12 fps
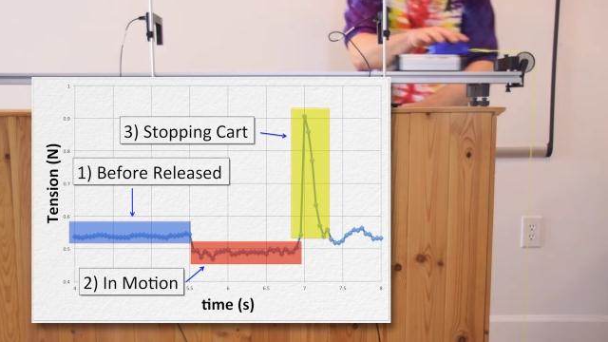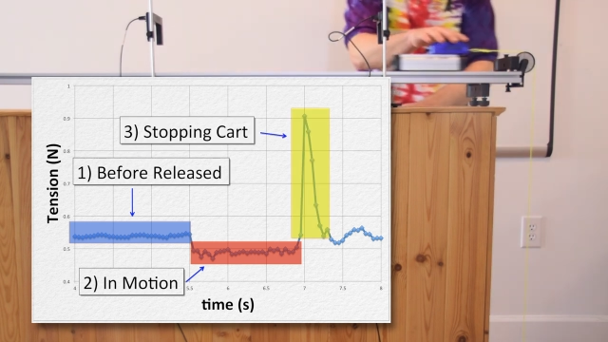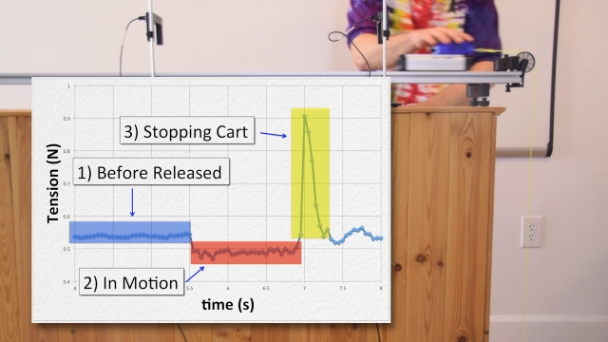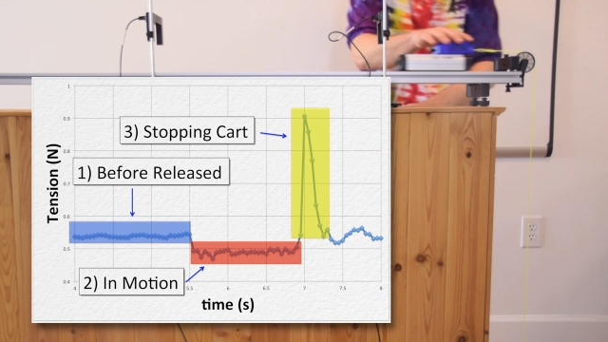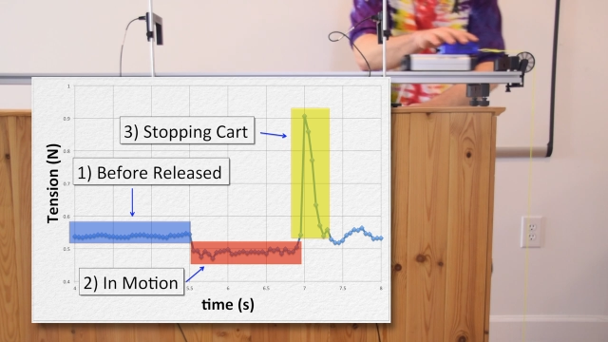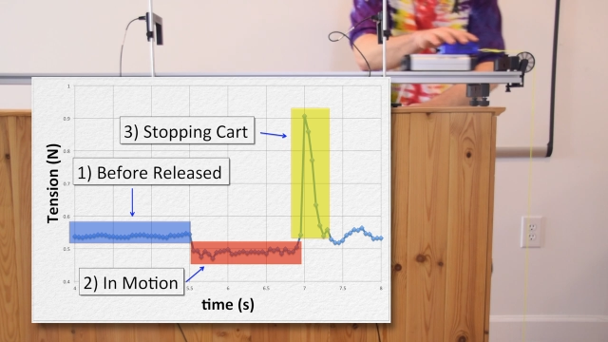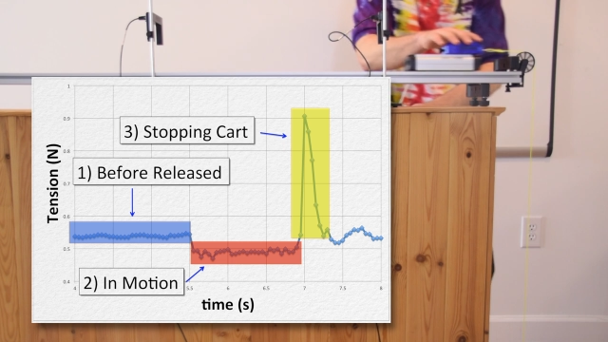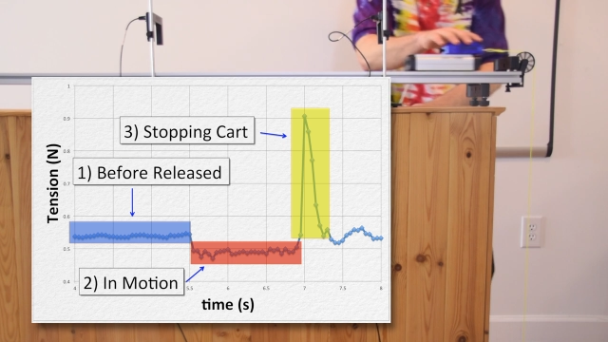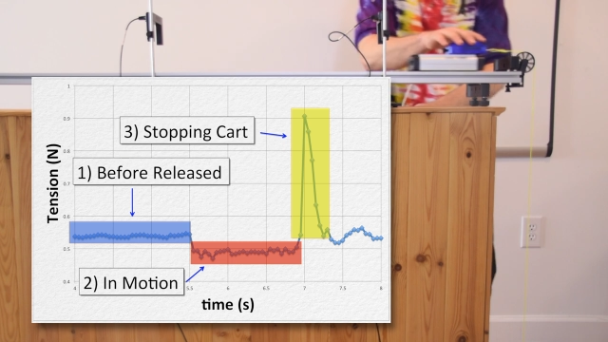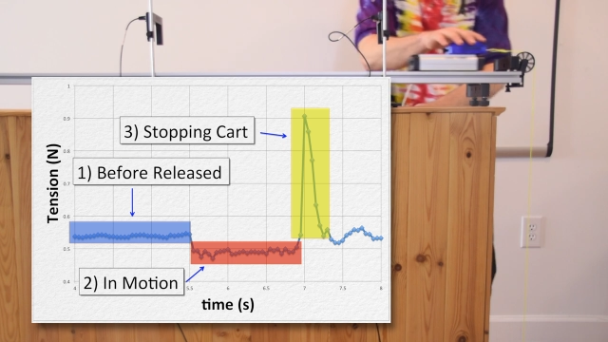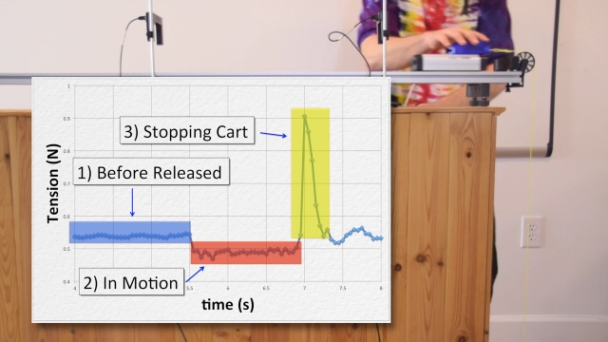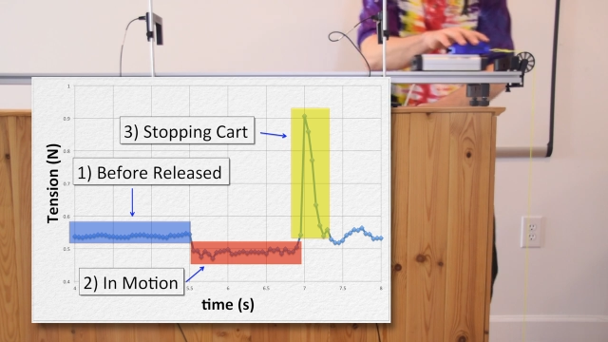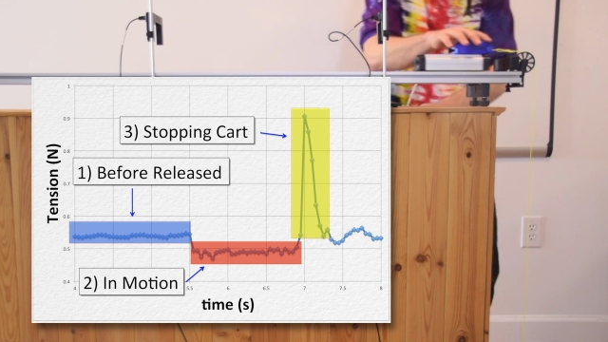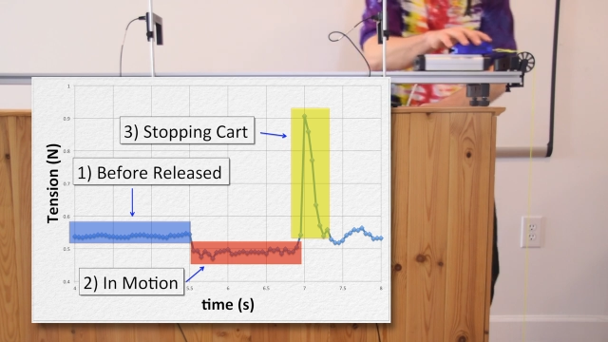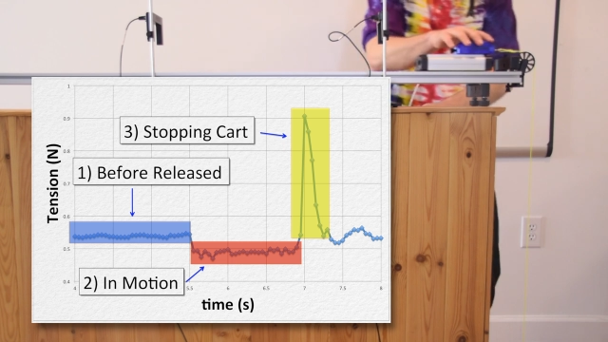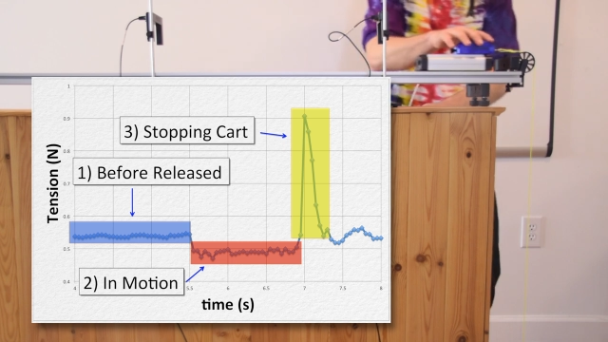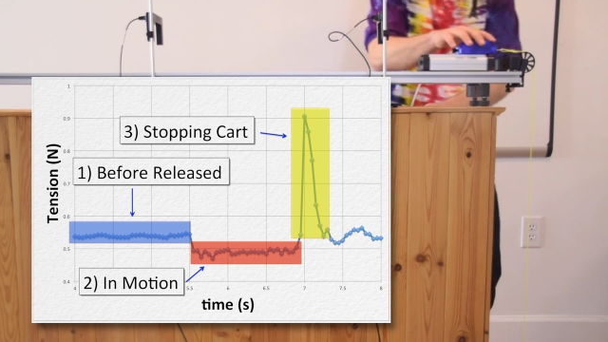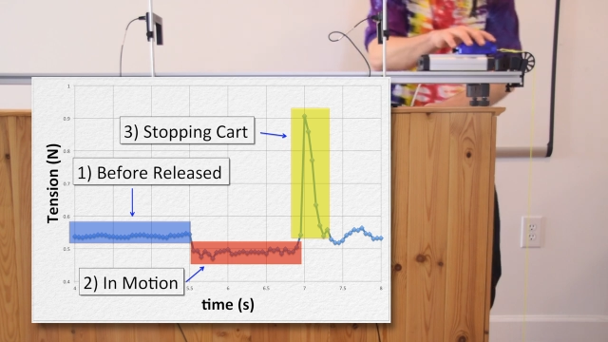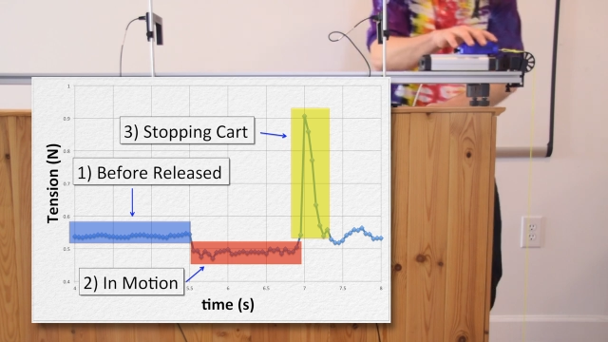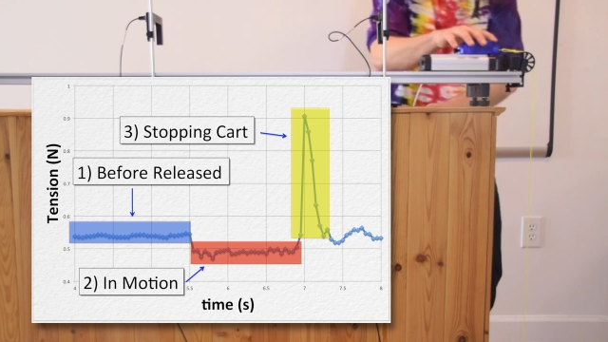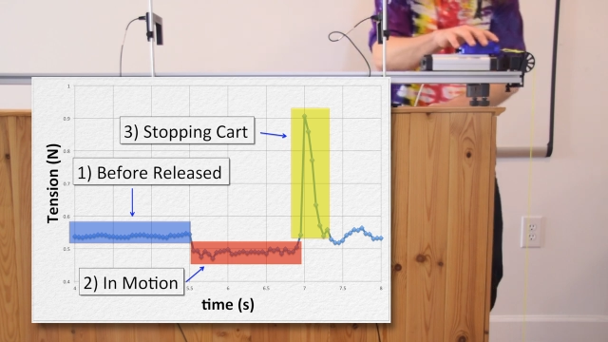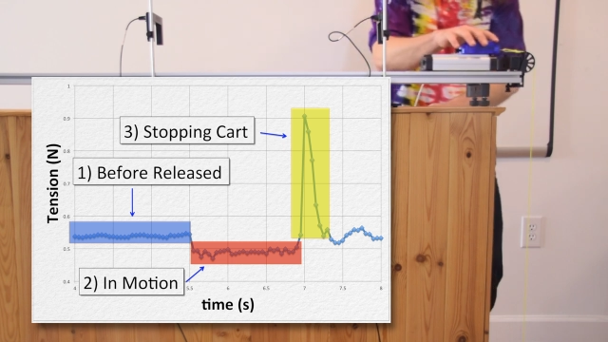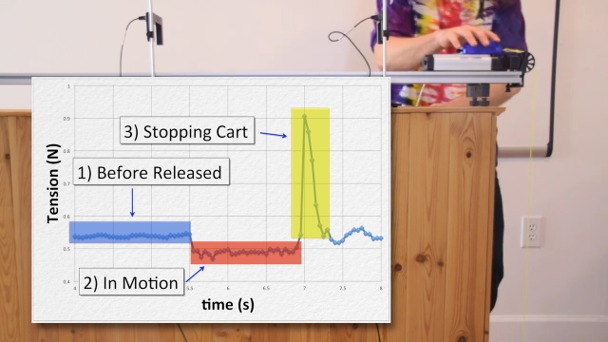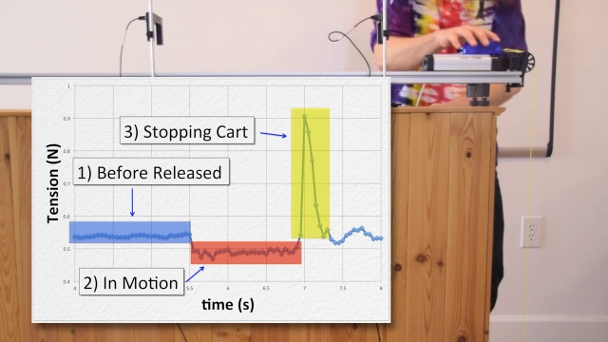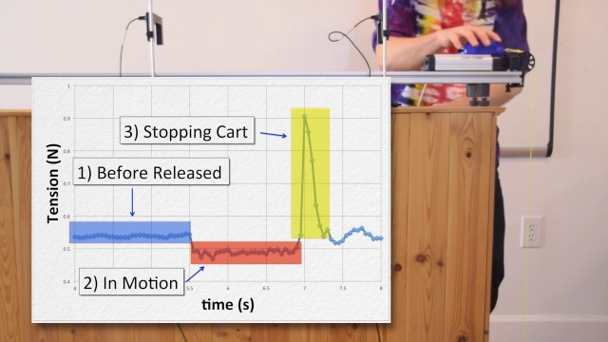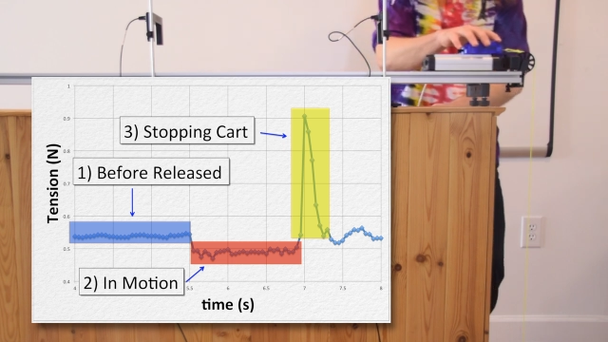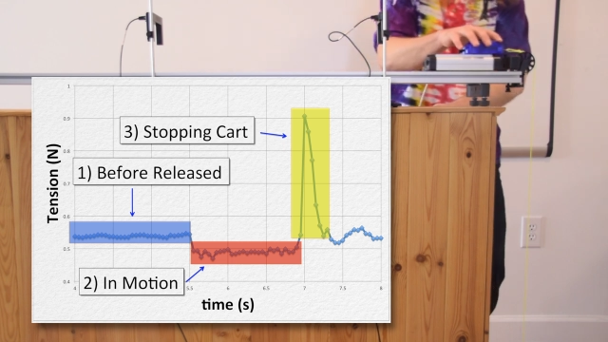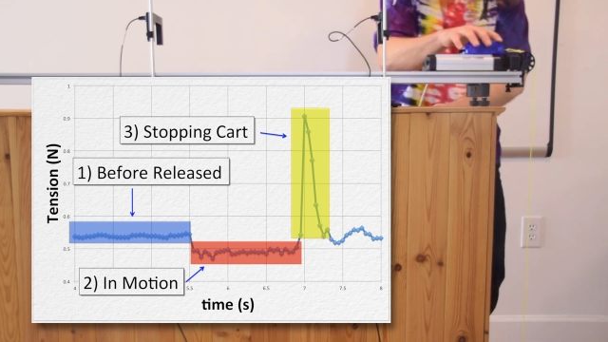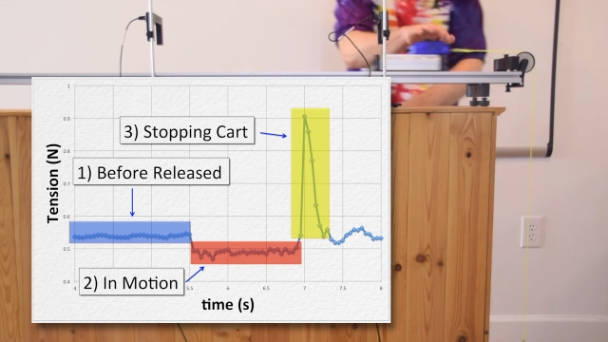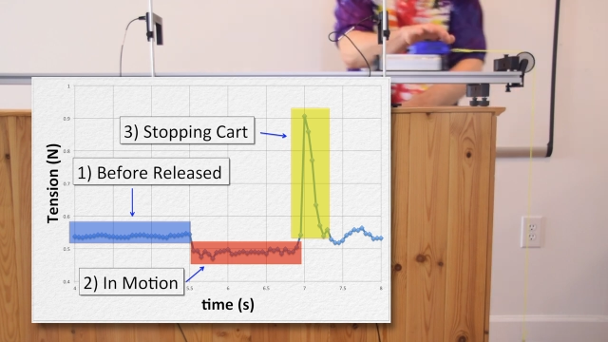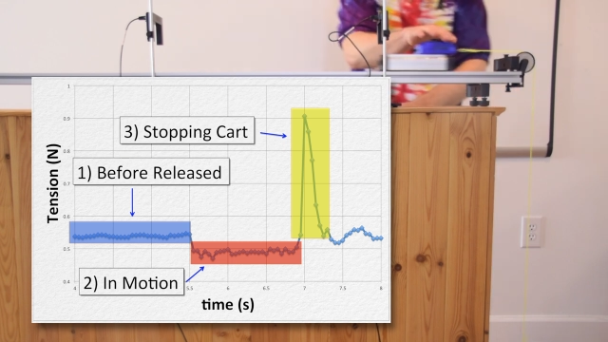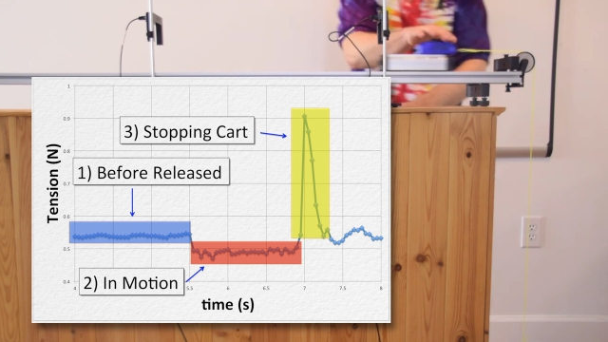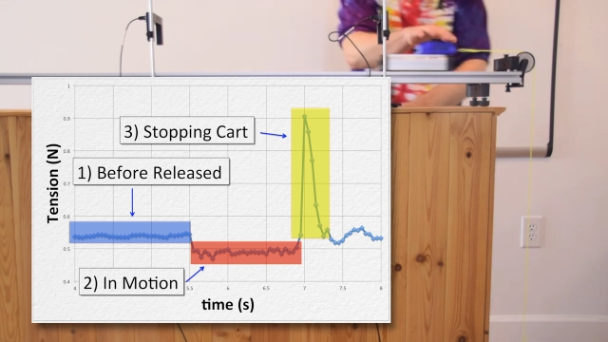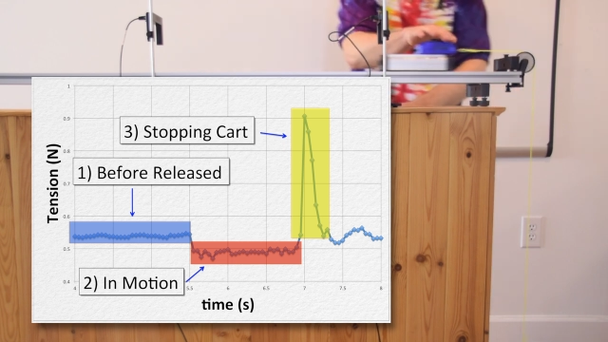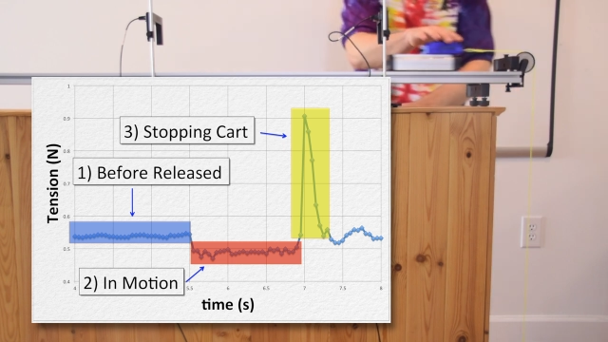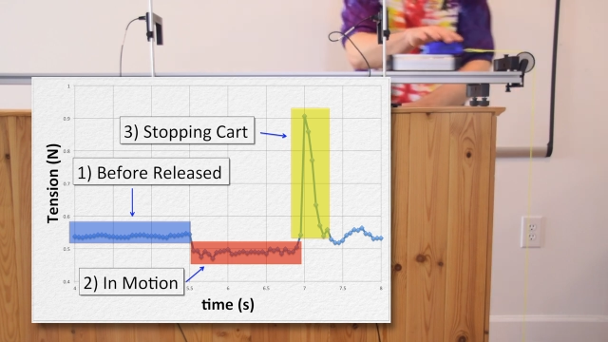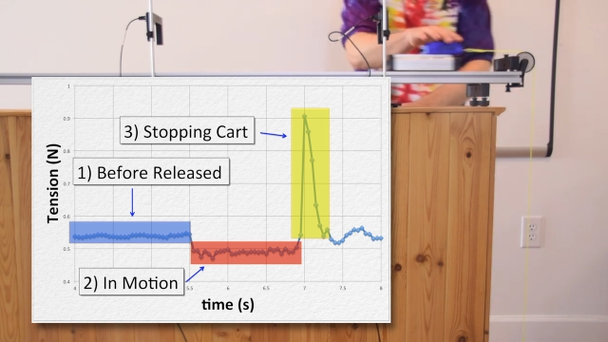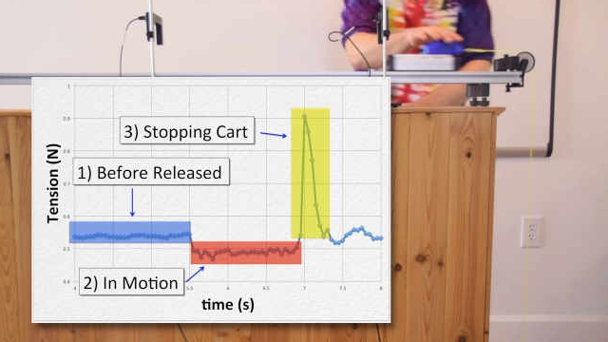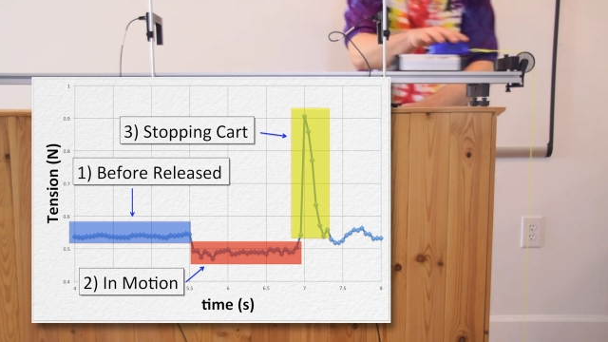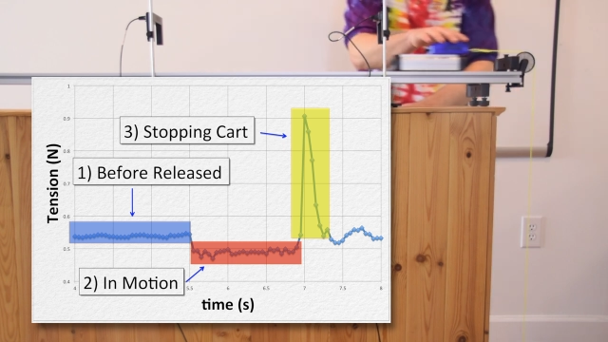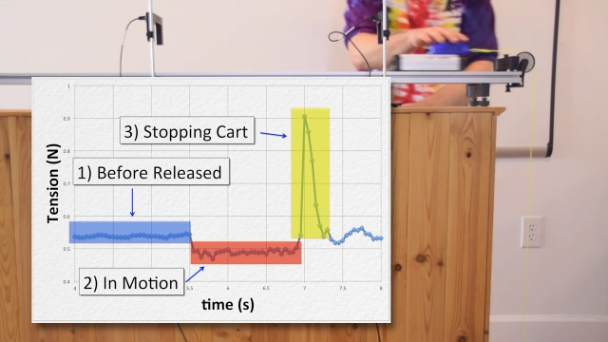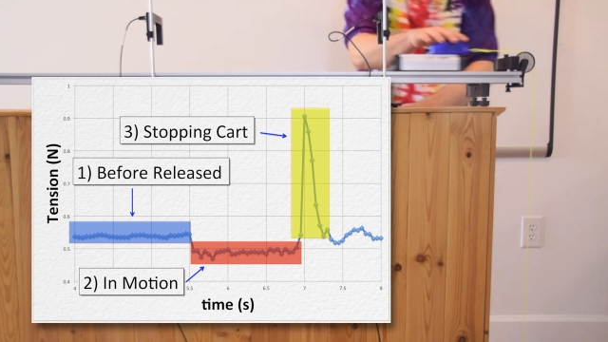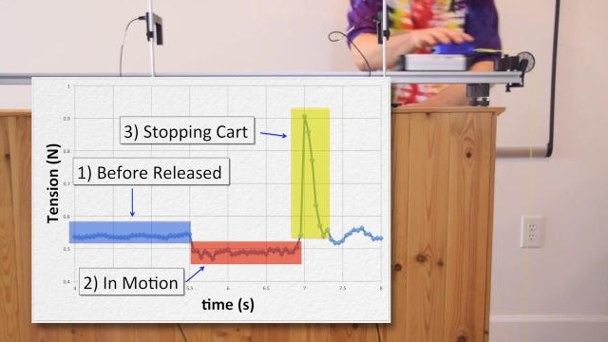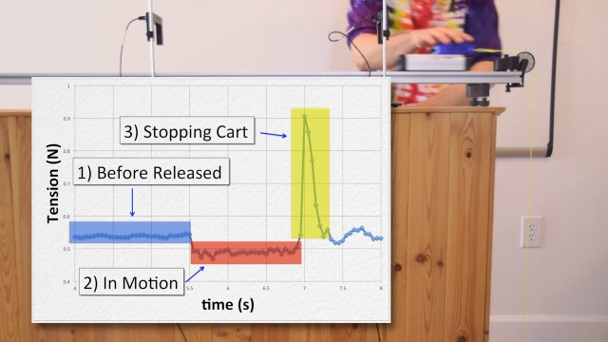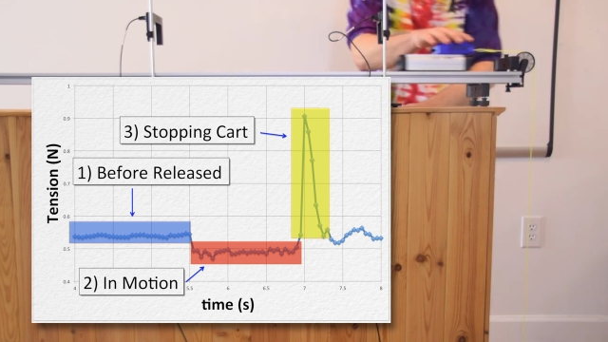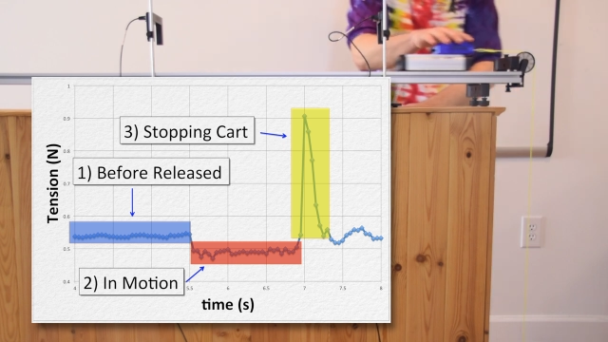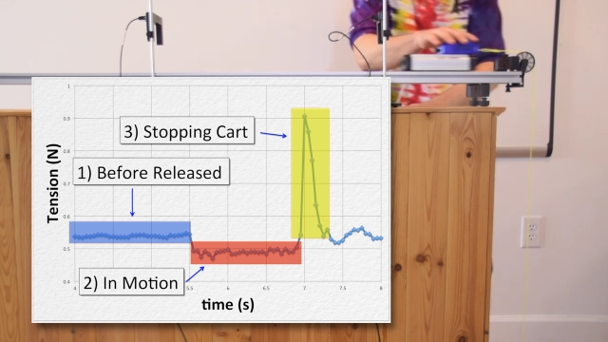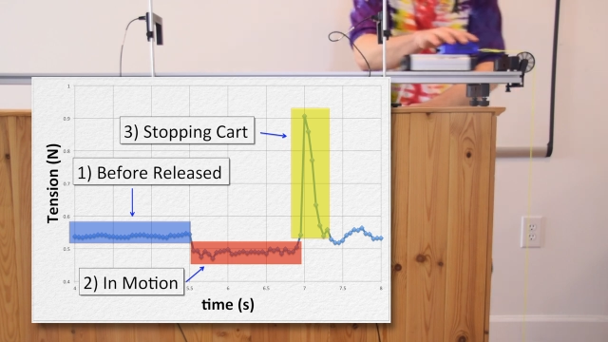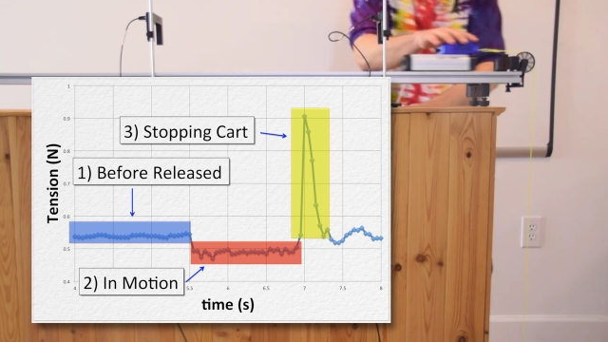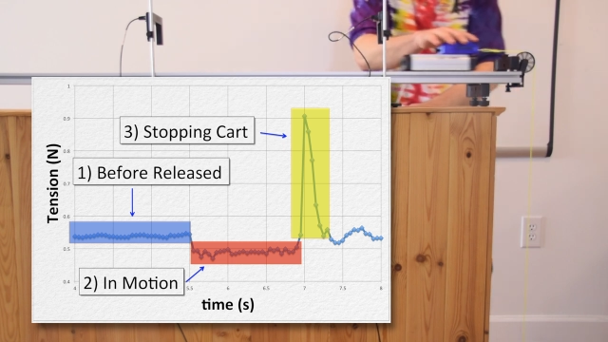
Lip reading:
No face is visible, so there are no lips to read.